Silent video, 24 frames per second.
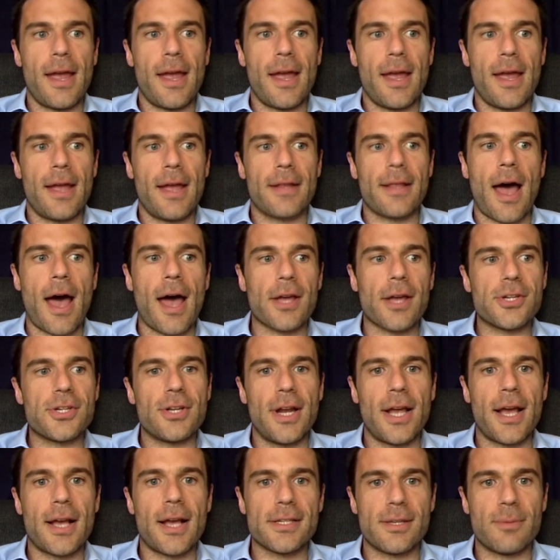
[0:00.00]
it
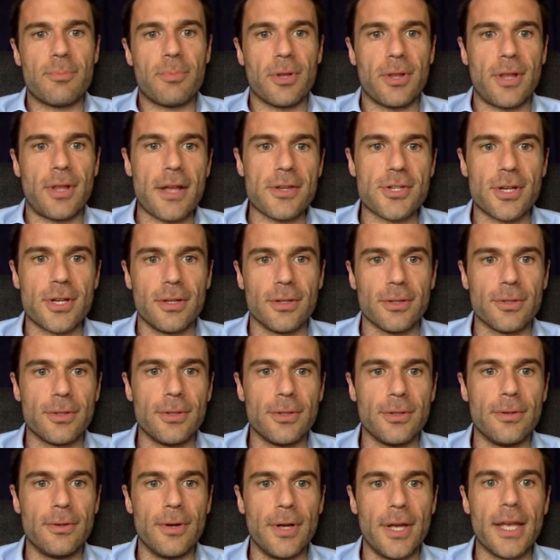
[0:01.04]
actually has the potential
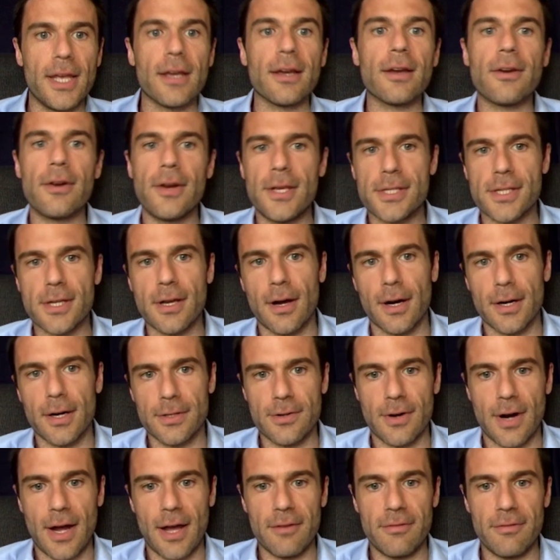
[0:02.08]
to increase car
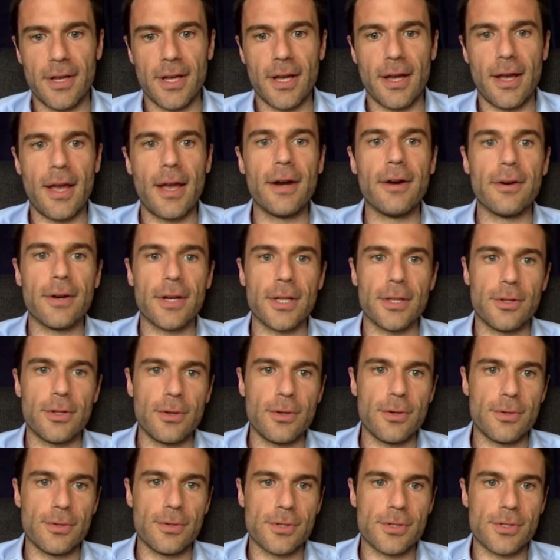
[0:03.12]
driving and
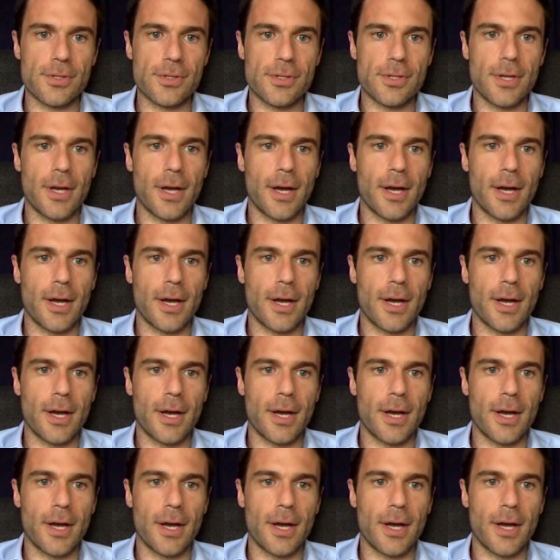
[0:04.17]
reduce